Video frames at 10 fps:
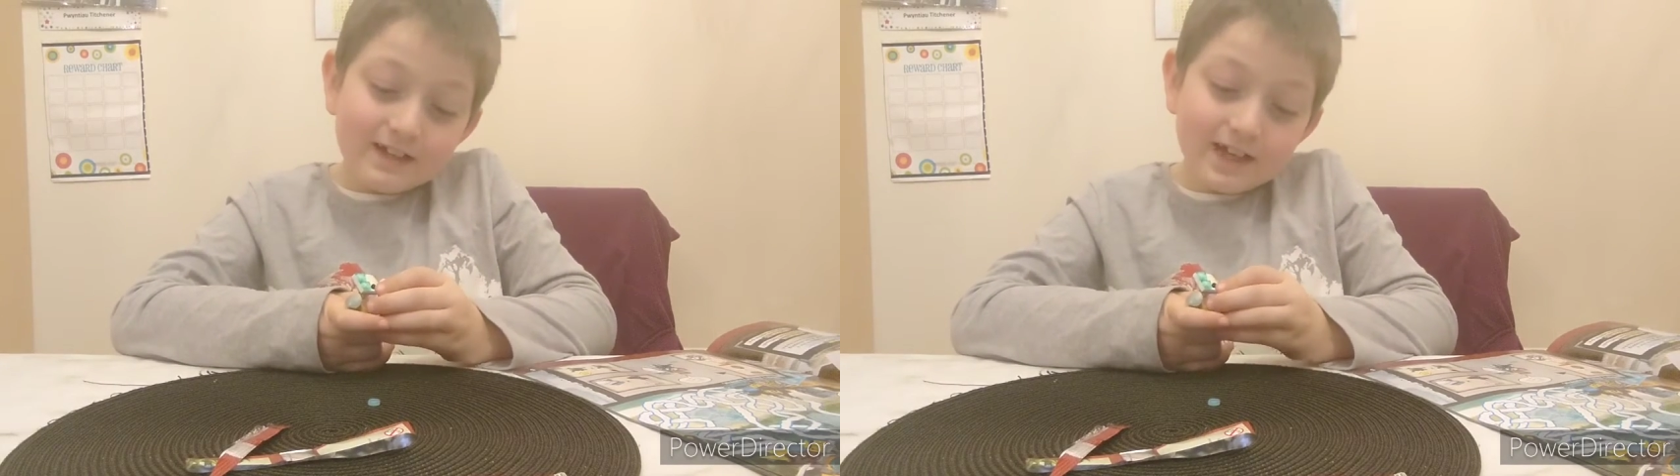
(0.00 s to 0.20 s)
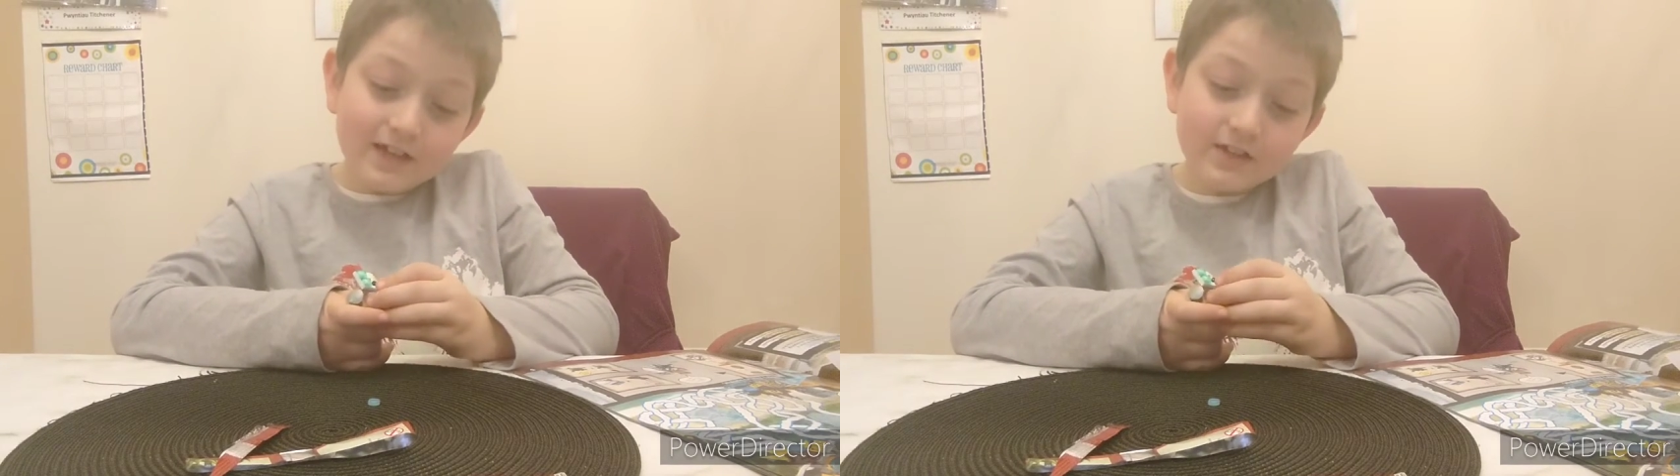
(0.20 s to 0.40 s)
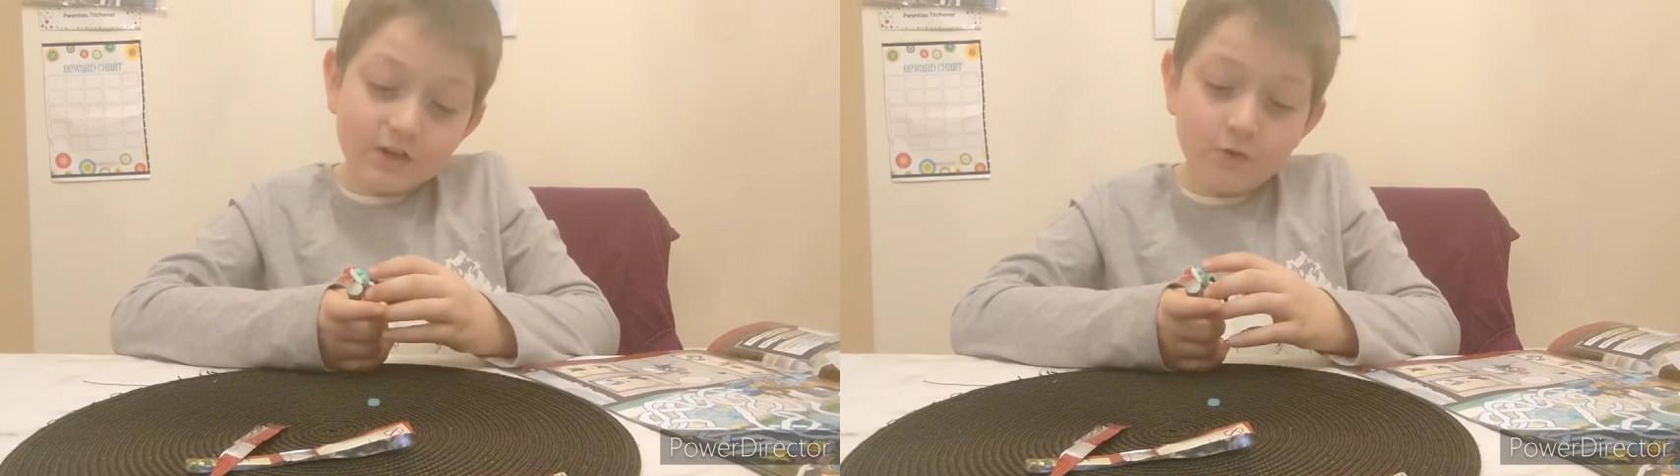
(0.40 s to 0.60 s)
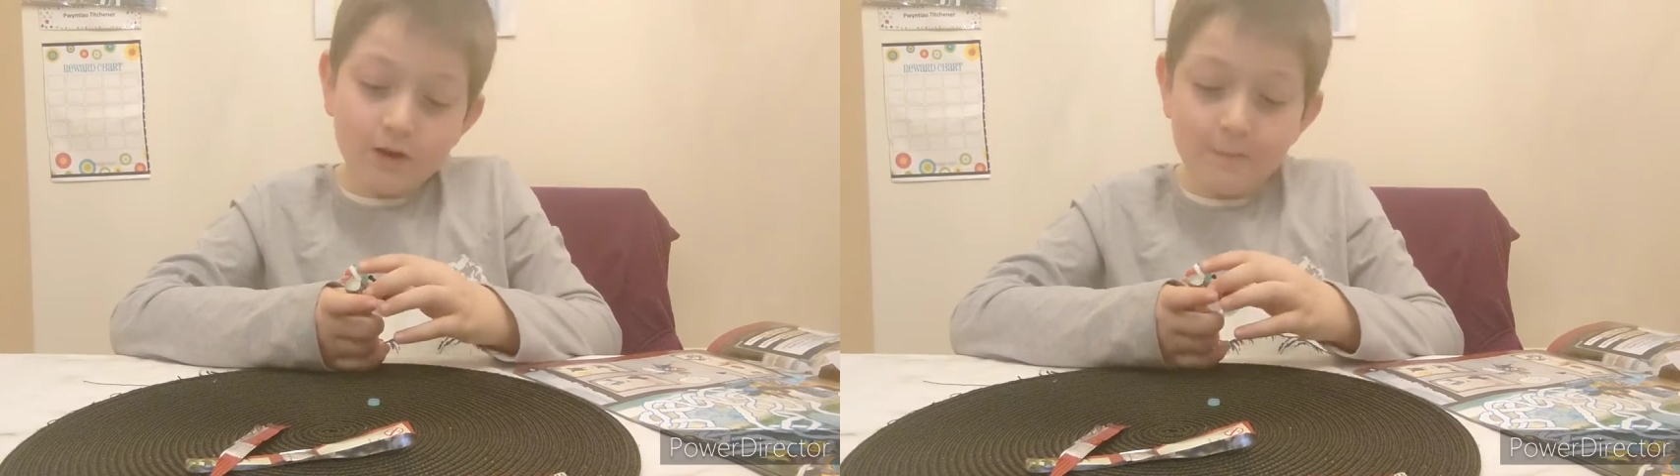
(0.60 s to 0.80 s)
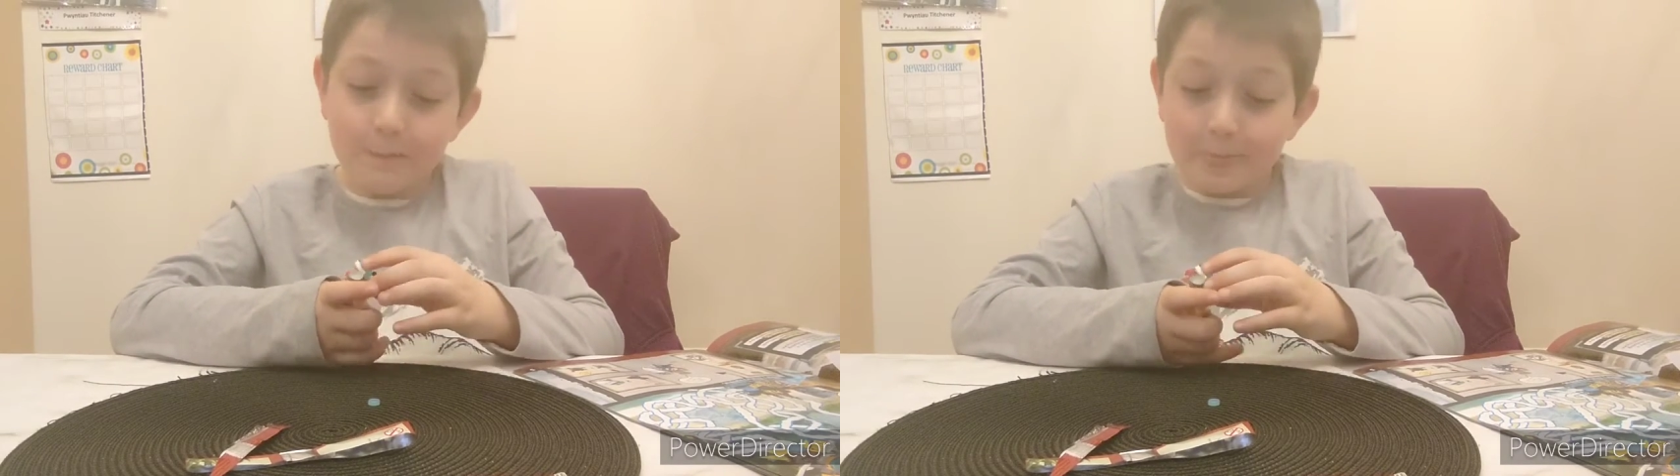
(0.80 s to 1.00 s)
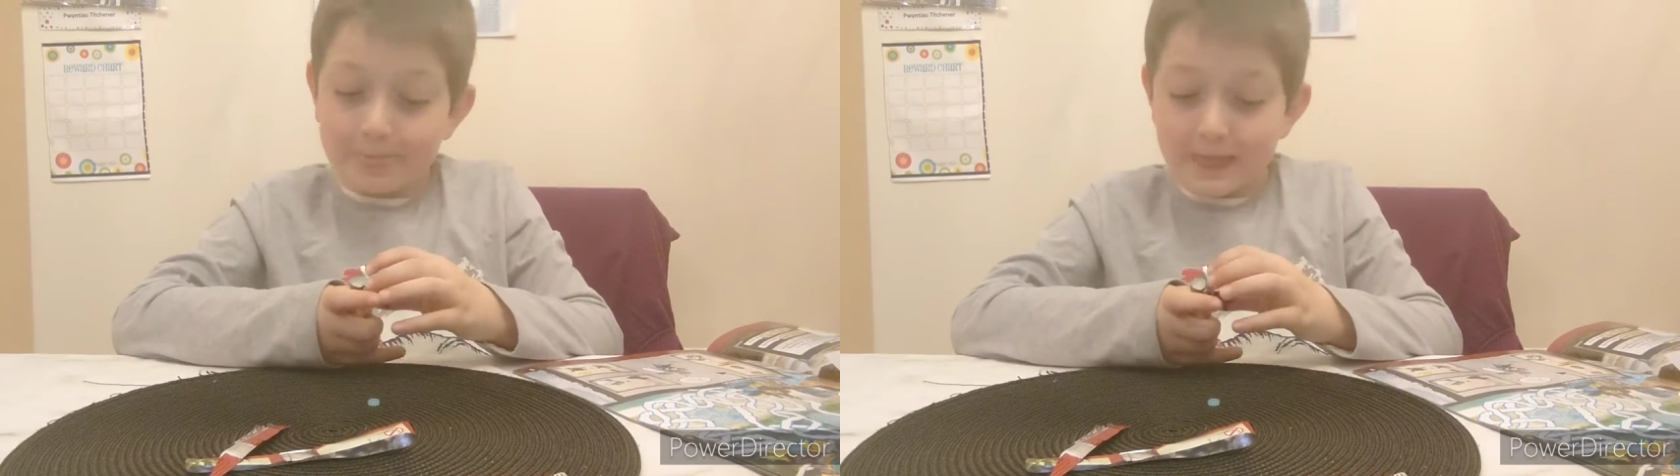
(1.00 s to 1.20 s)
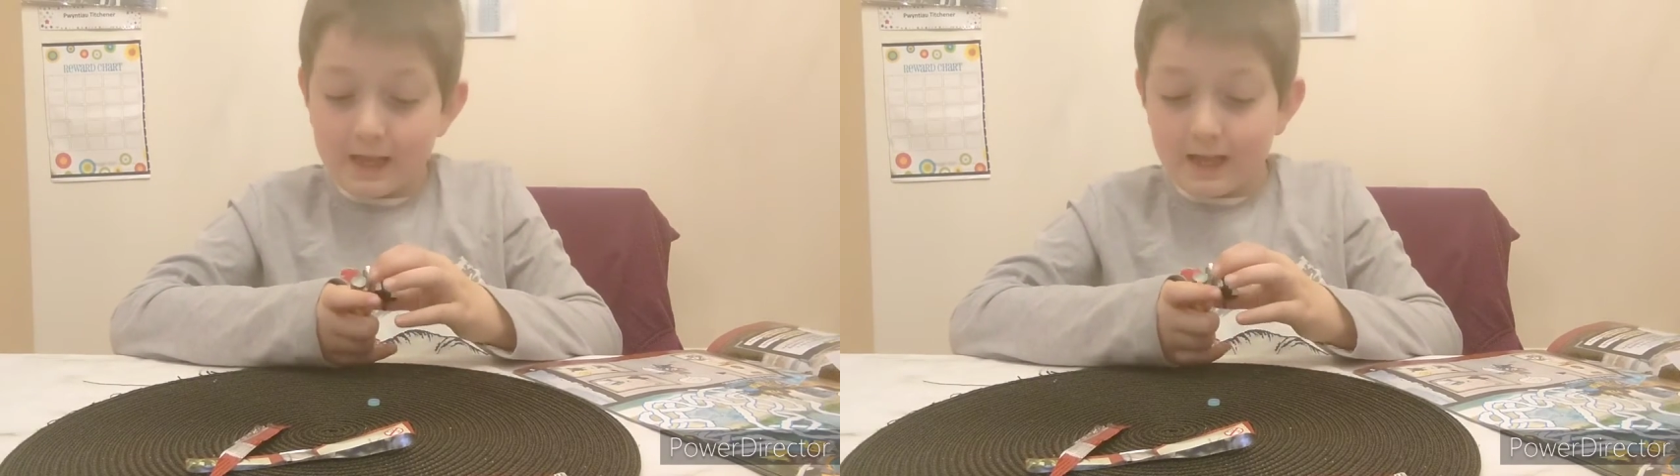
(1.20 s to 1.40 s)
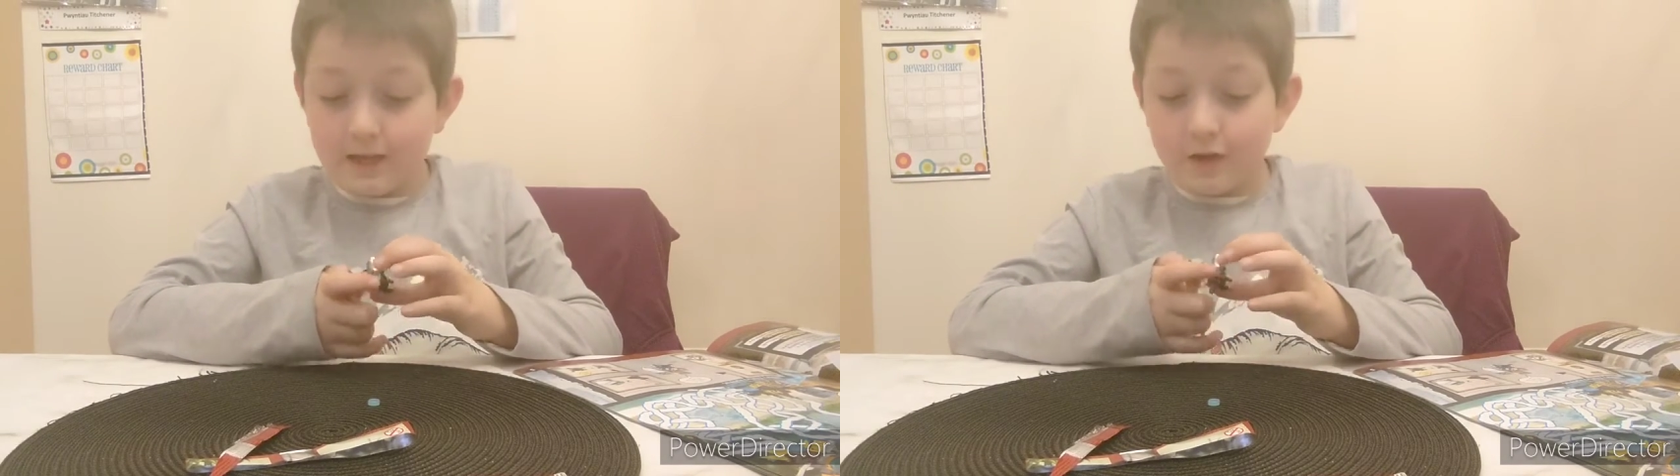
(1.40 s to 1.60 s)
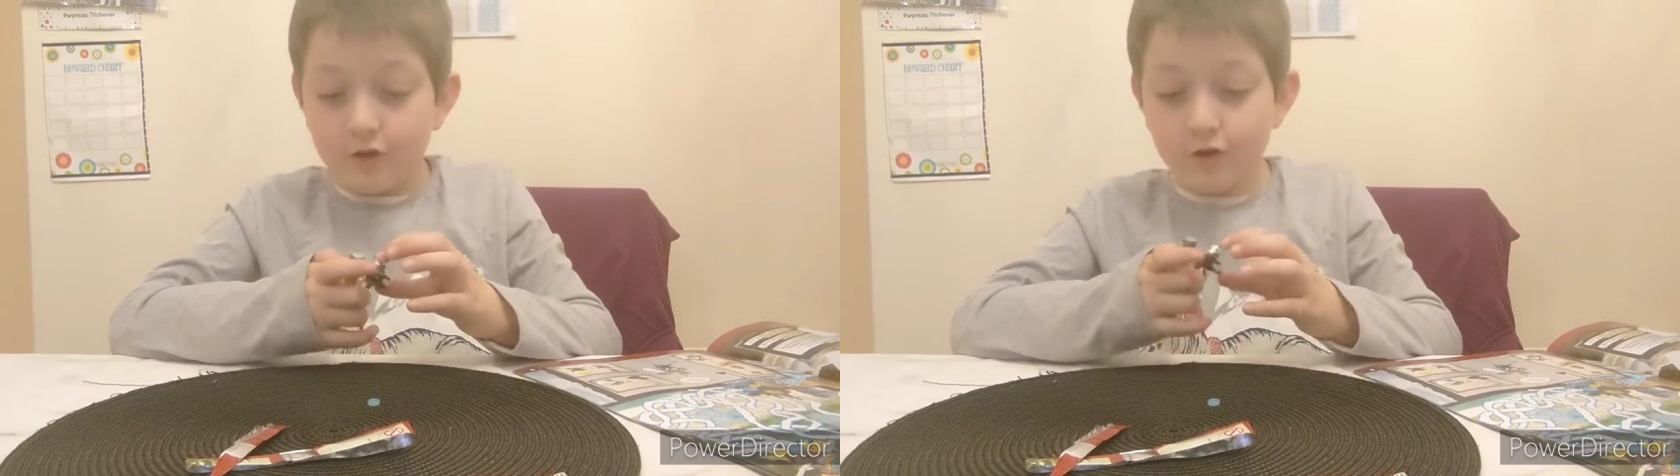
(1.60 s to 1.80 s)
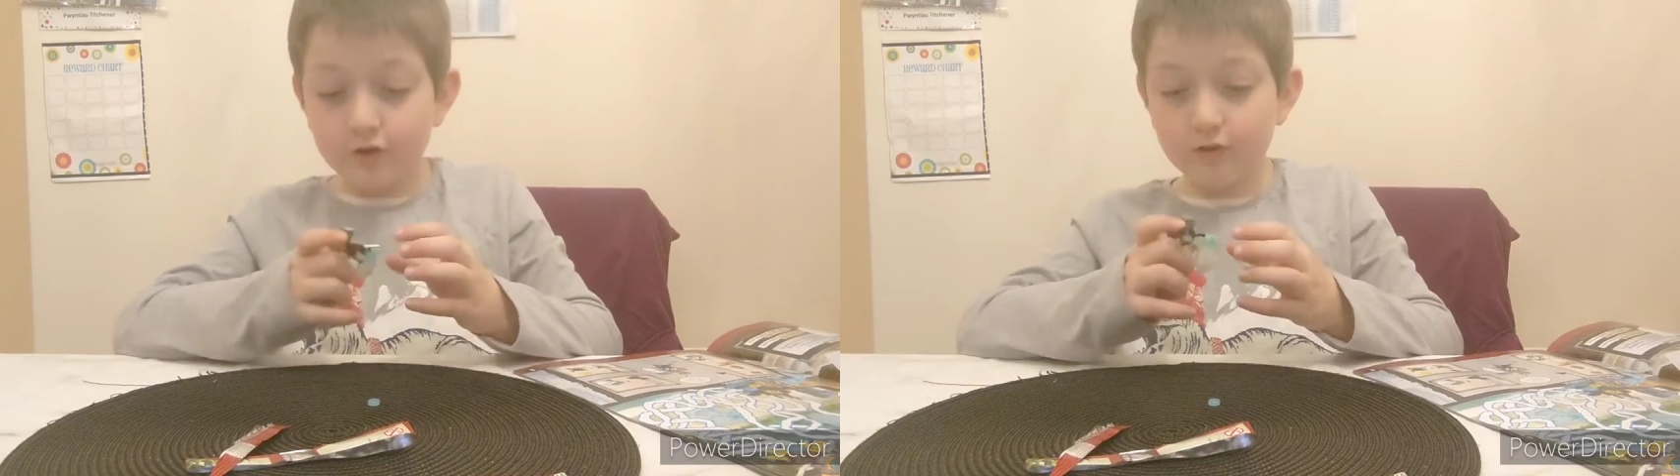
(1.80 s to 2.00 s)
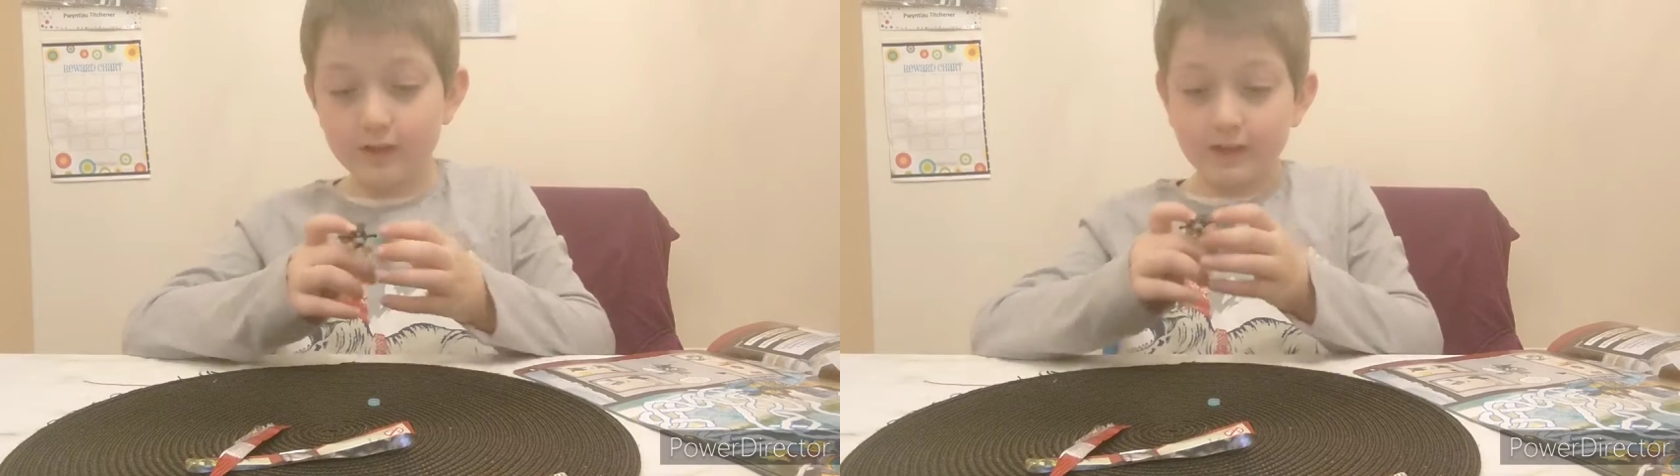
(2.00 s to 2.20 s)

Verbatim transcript: Yeah, so uh, look,